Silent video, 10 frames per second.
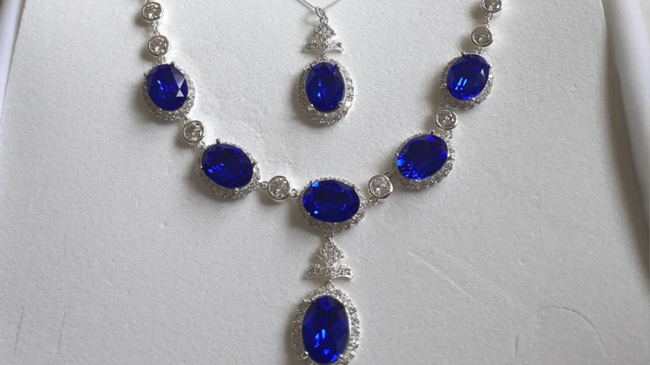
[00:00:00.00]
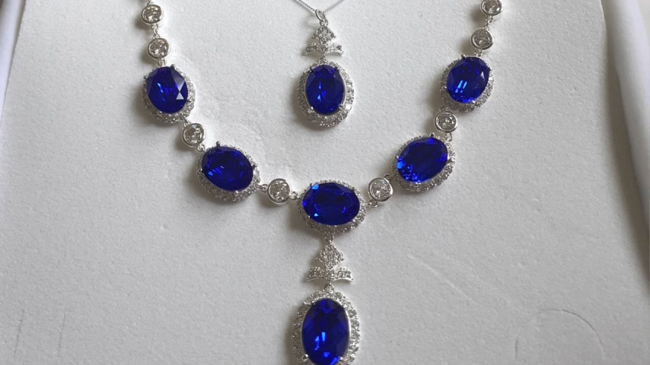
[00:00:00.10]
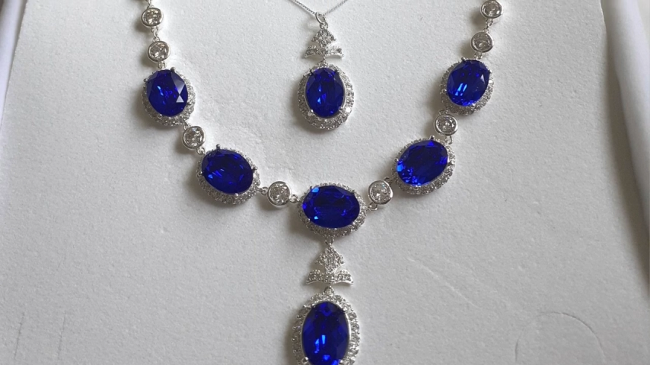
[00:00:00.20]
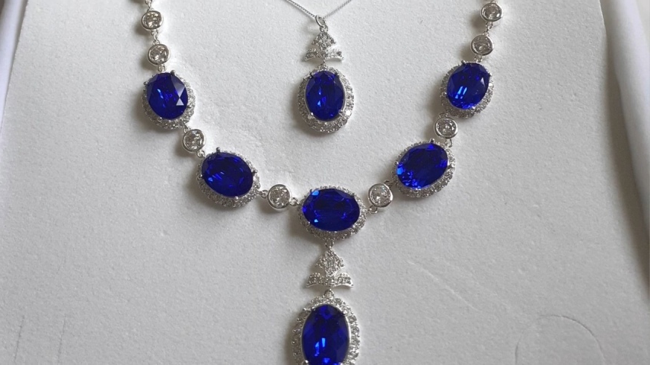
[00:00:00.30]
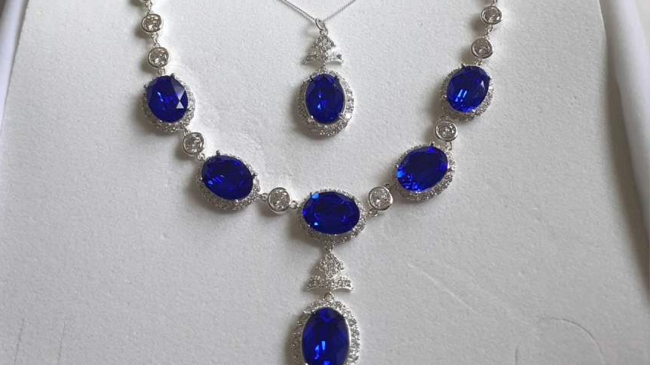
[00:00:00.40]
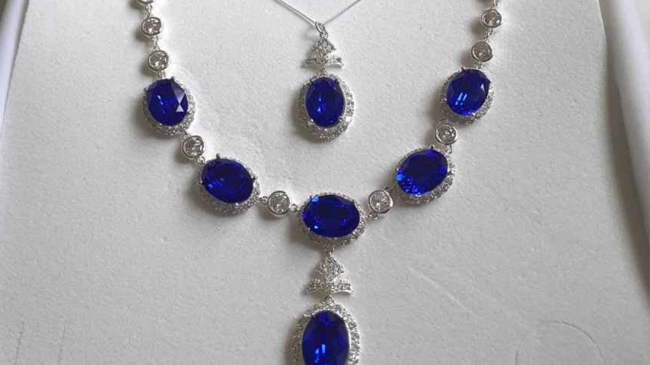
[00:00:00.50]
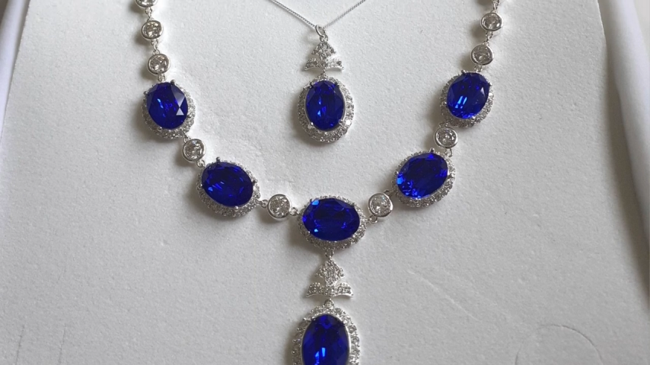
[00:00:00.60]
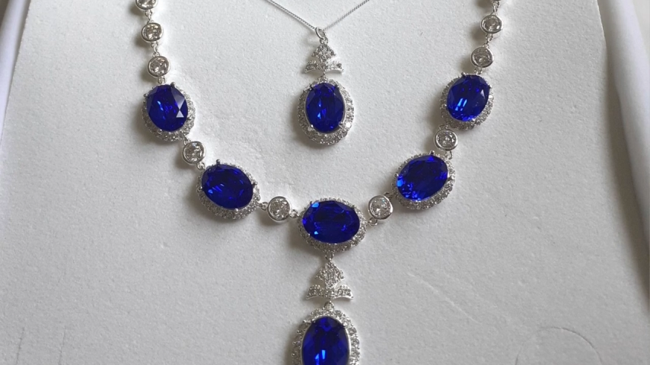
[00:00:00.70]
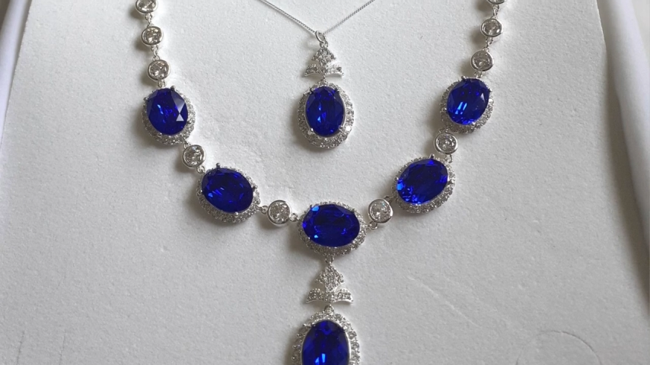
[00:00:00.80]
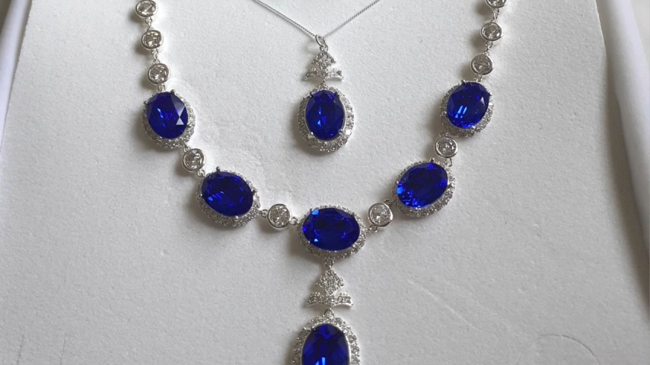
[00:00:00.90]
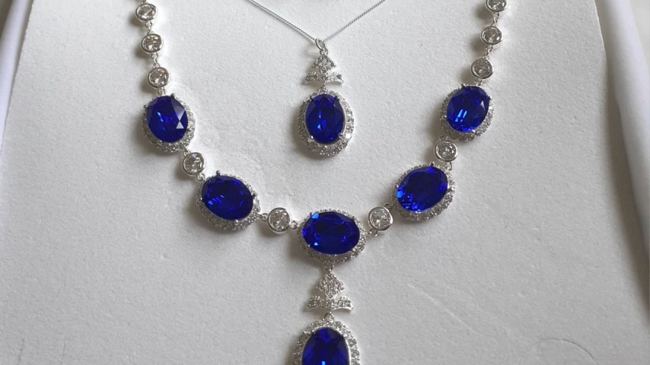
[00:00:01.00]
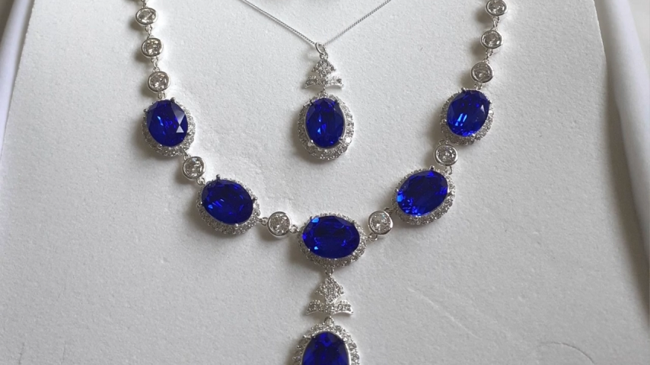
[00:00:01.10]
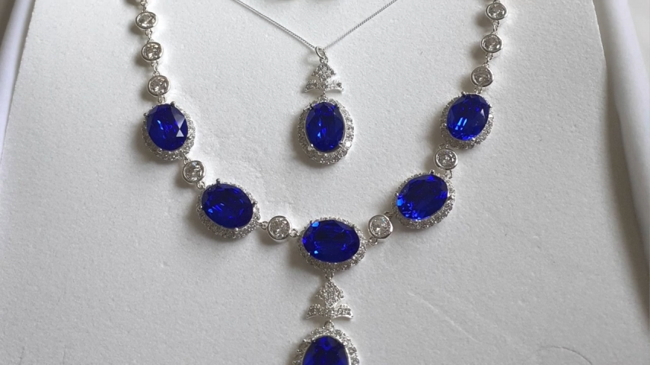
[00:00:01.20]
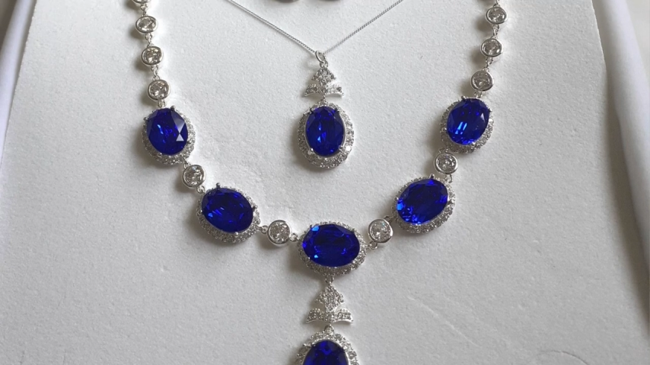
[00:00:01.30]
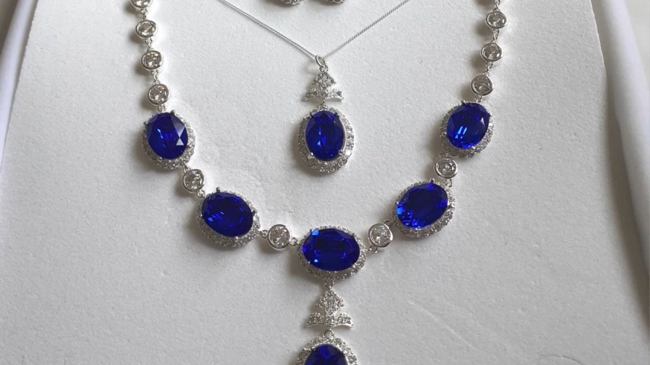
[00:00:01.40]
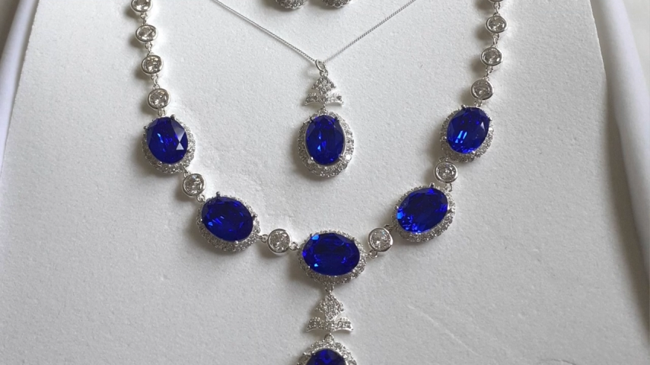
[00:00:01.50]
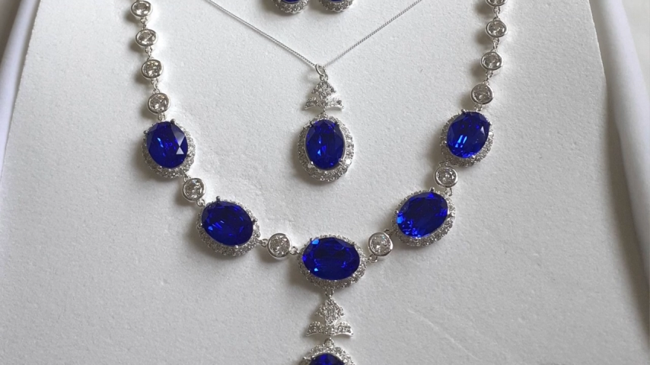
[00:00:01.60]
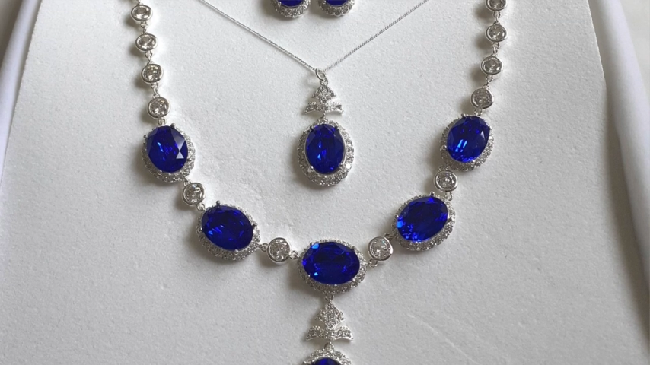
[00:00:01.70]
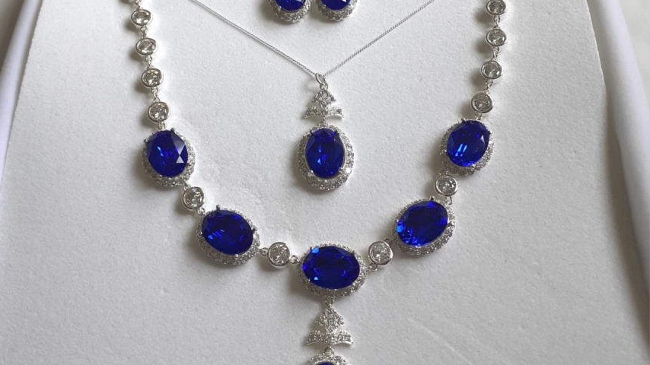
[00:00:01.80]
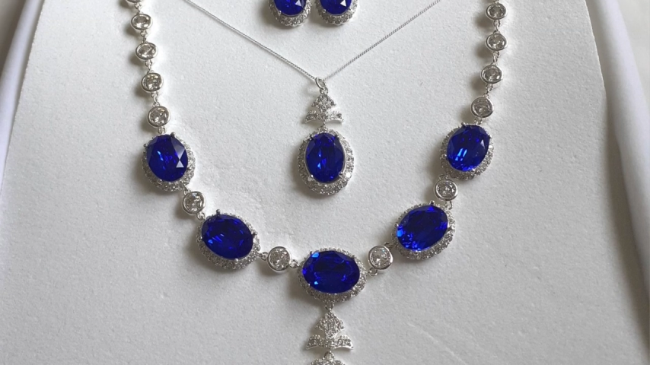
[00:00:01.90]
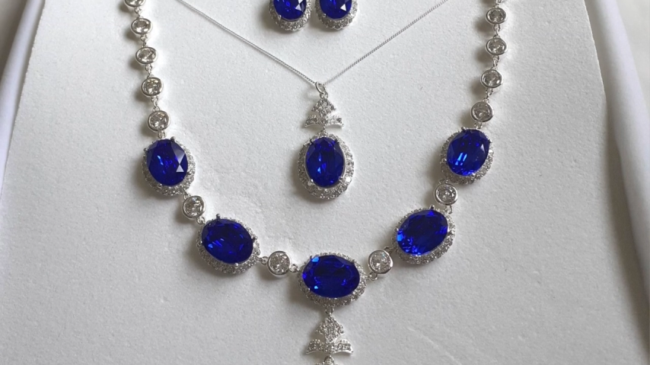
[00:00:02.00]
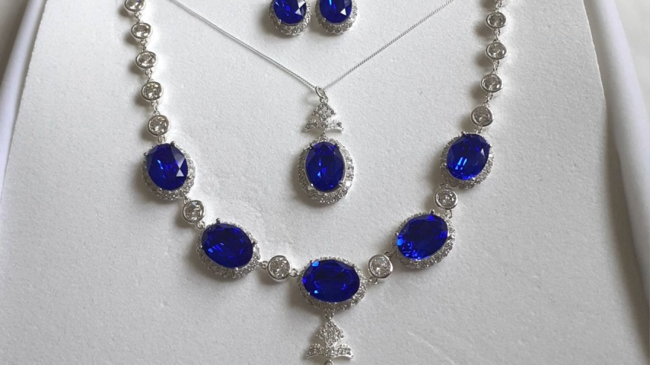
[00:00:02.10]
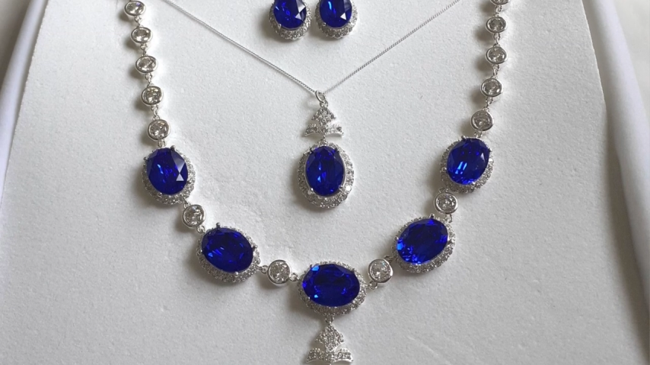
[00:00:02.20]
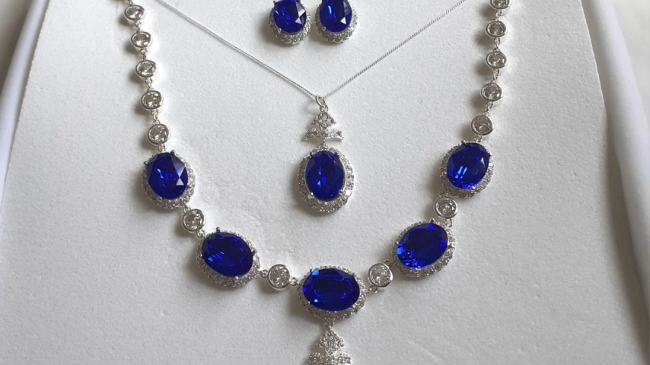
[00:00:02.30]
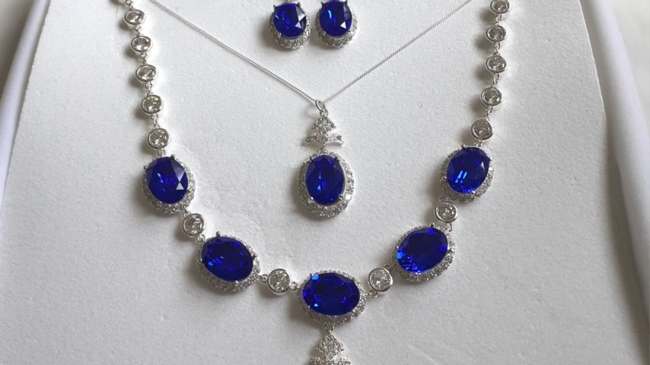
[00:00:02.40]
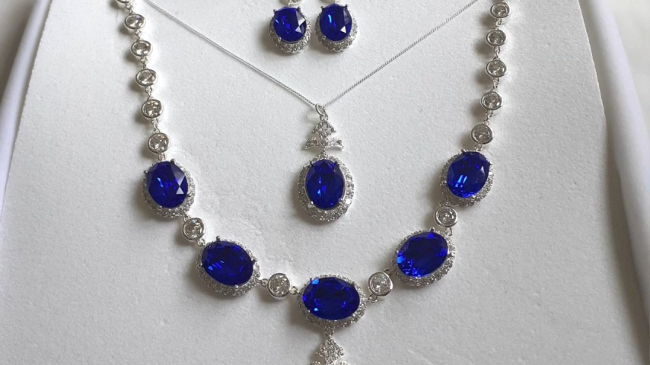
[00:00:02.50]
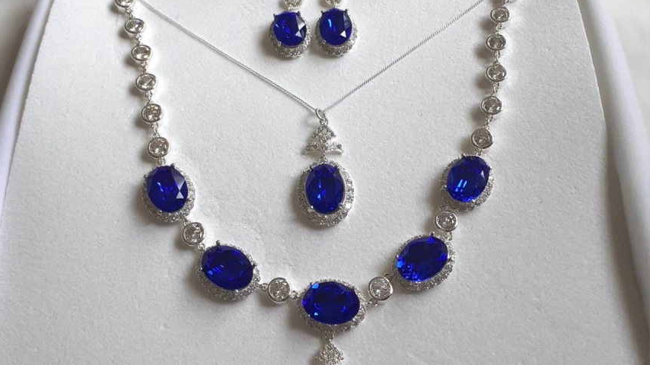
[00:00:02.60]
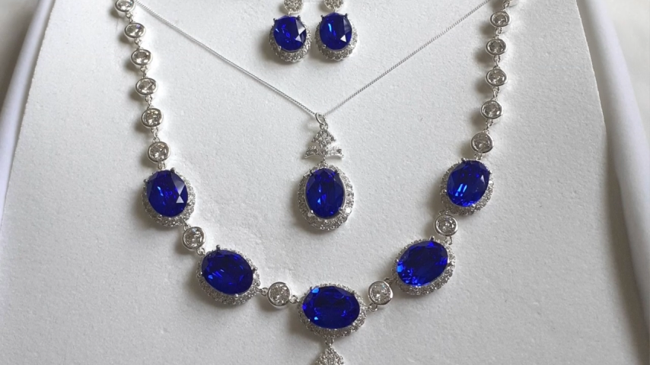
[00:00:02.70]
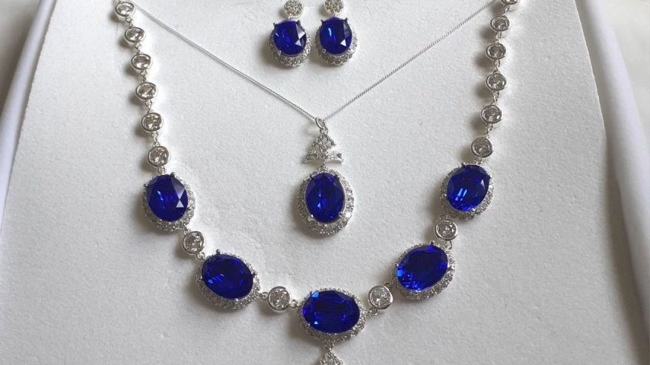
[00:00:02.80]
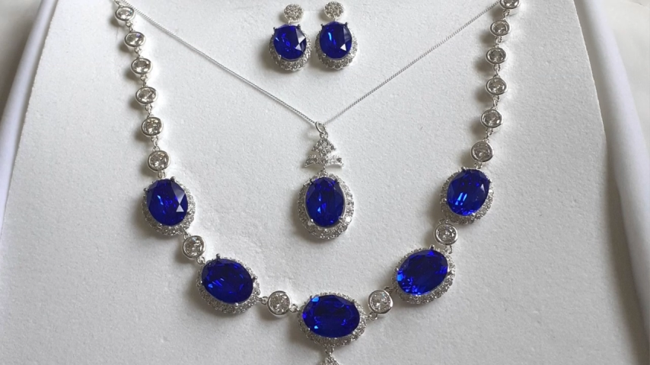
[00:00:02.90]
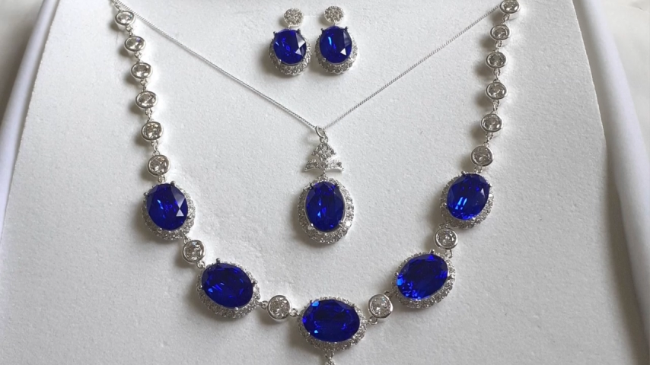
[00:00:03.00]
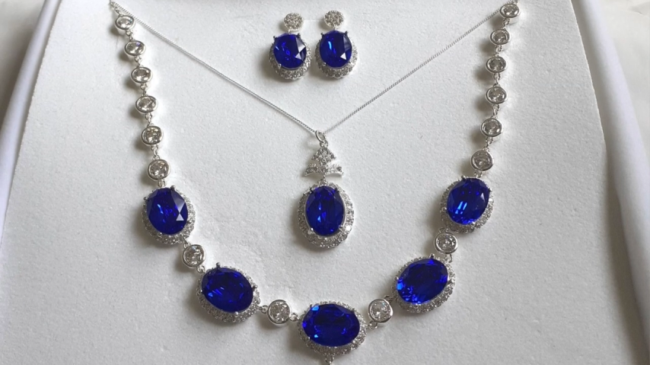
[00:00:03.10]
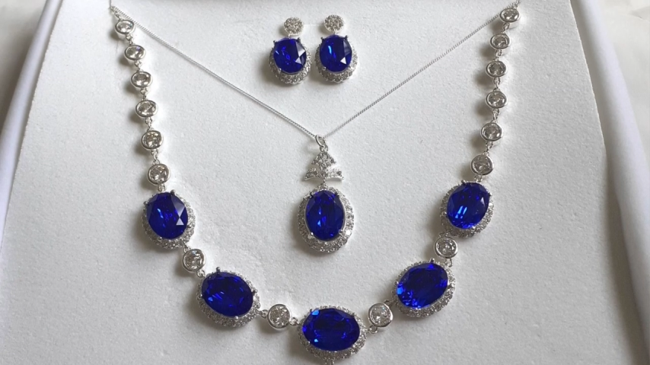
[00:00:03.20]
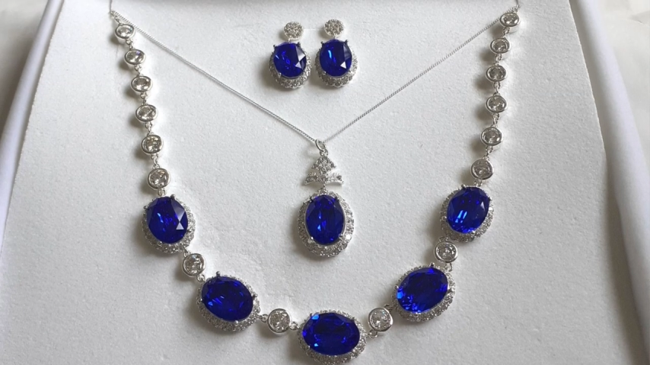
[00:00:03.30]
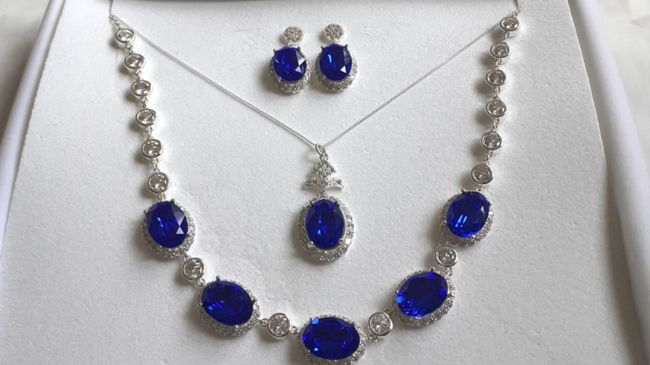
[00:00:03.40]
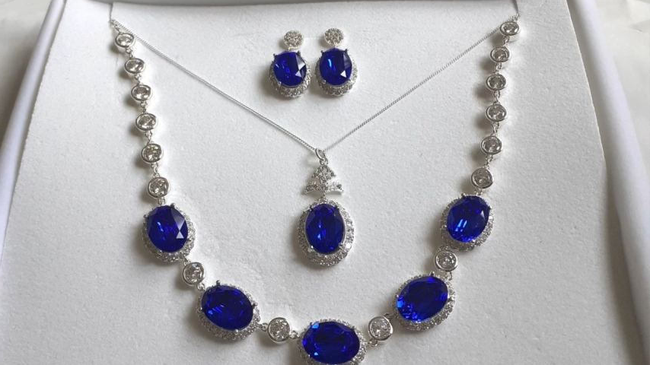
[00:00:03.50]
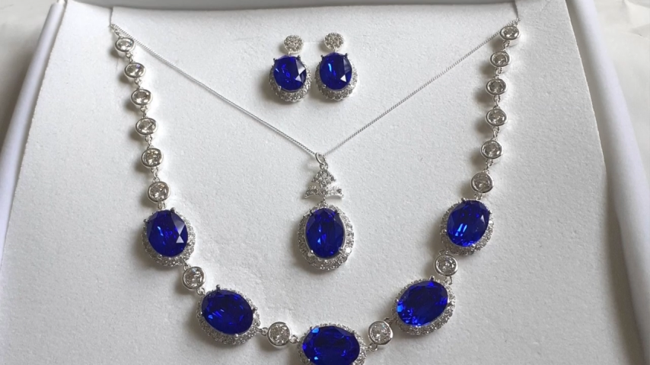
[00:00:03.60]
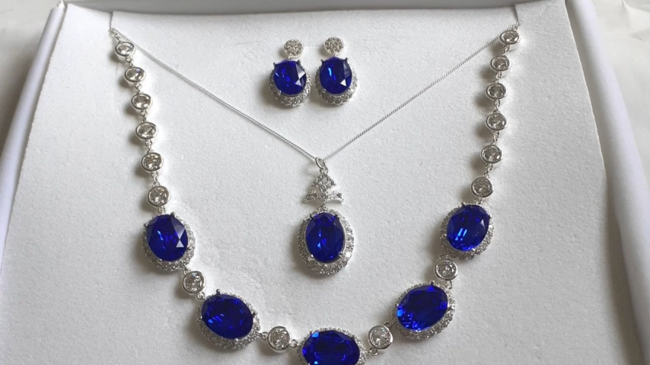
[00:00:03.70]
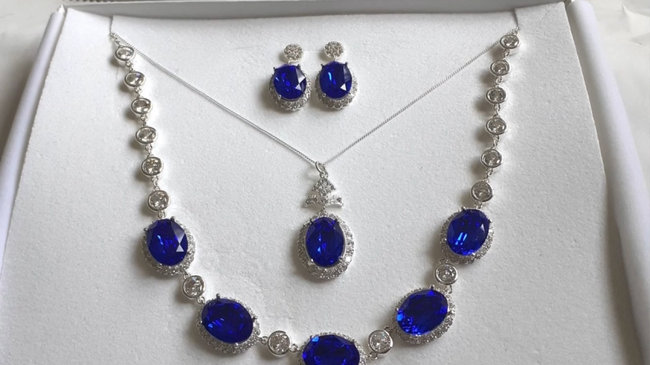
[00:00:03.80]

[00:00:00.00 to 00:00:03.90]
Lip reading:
No face is visible, so there are no lips to read.